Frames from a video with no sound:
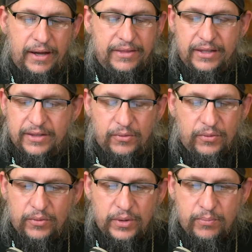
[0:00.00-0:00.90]
think that
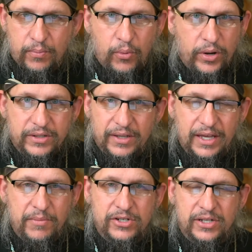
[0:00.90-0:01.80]
we point to the
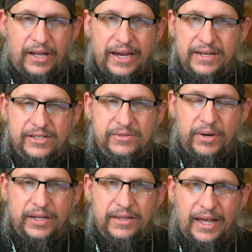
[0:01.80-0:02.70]
image and likeness,
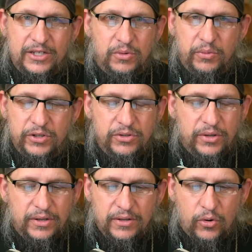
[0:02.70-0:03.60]
right? That's what we do
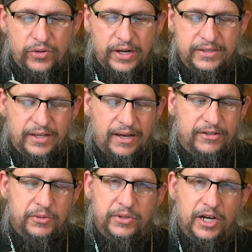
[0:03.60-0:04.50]
in, in Orthodox
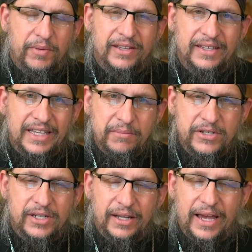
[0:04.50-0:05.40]
theology. We talk about the
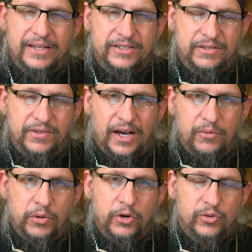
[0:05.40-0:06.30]
image and likeness of God.
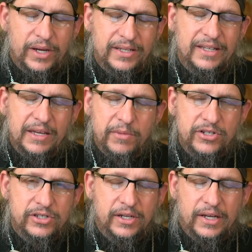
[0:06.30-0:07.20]
We were created in the
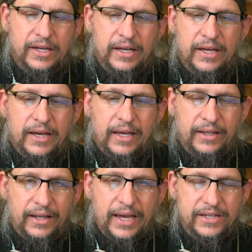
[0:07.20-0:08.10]
image and
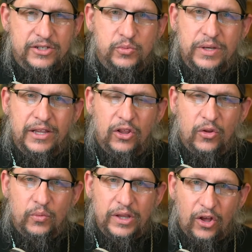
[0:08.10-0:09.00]
the likeness. We
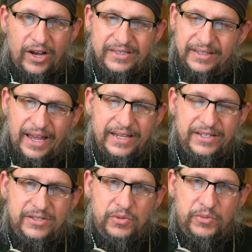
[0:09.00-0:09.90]
we lost the
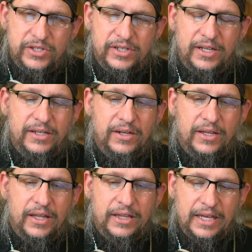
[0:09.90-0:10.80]
likeness when we sinned,
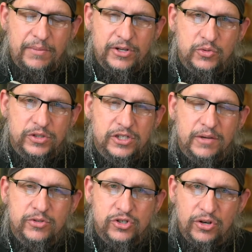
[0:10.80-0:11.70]
and the image was
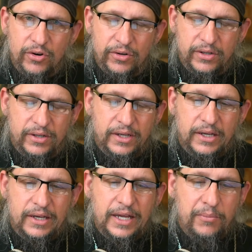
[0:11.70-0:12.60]
obscured.
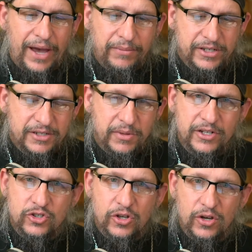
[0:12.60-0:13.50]
In baptism, it
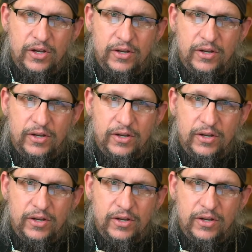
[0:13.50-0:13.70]
is